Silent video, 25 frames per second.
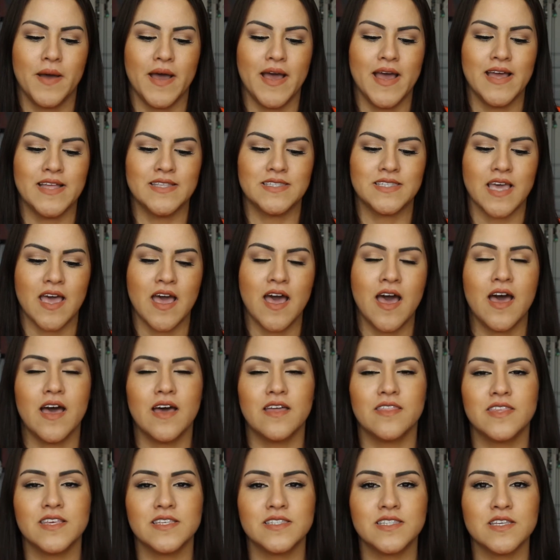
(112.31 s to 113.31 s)
but
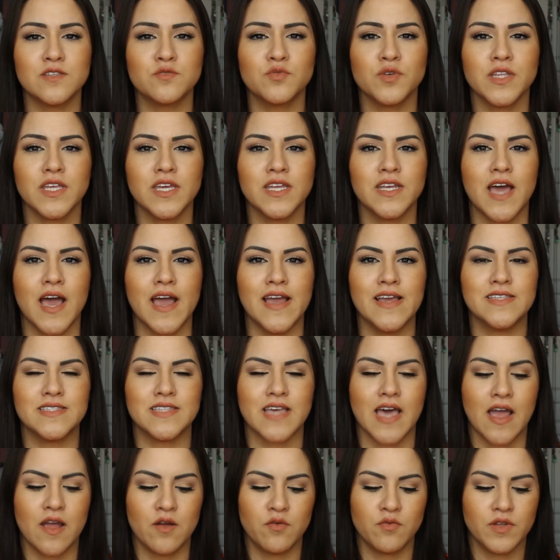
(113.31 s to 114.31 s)
uh, this is really nice
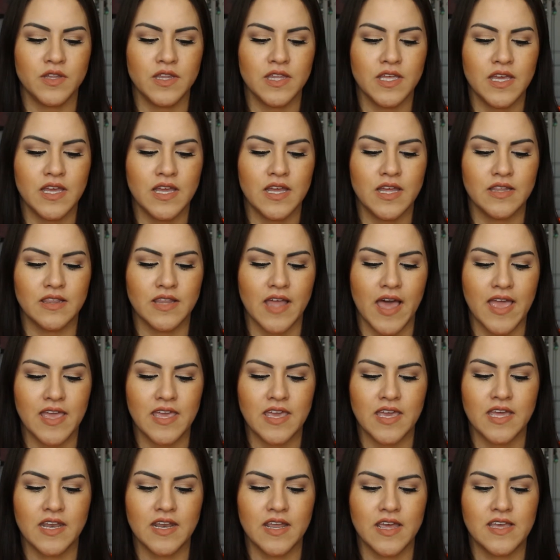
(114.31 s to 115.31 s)
I really
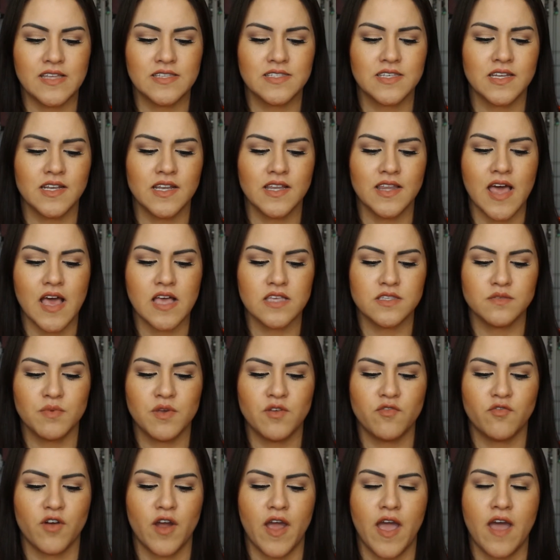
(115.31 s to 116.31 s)
like it it's gonna last
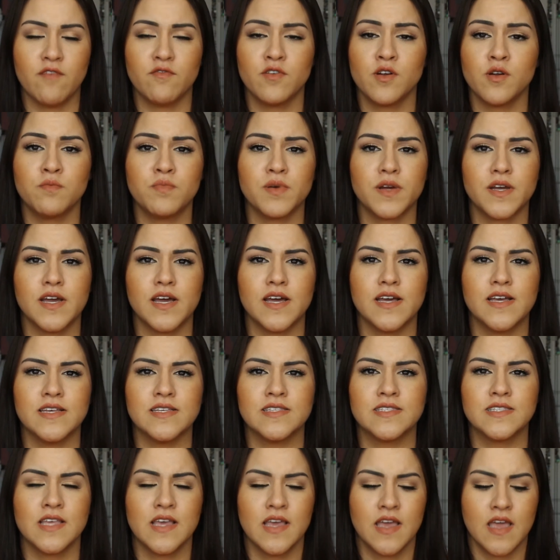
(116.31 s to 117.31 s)
me forever
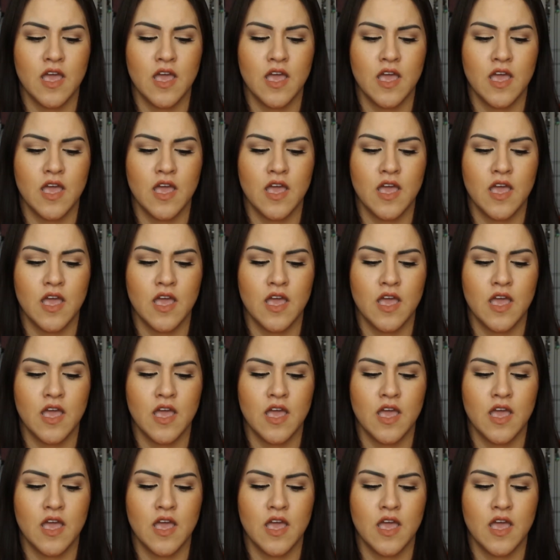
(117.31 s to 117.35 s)
because